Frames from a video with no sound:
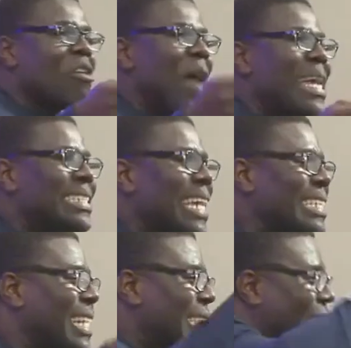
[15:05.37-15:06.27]
Christ
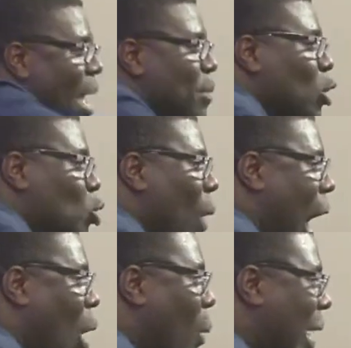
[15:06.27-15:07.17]
Jesus came into
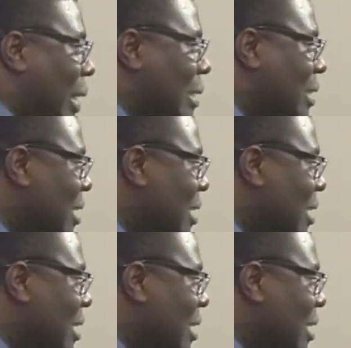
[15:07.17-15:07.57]
our world,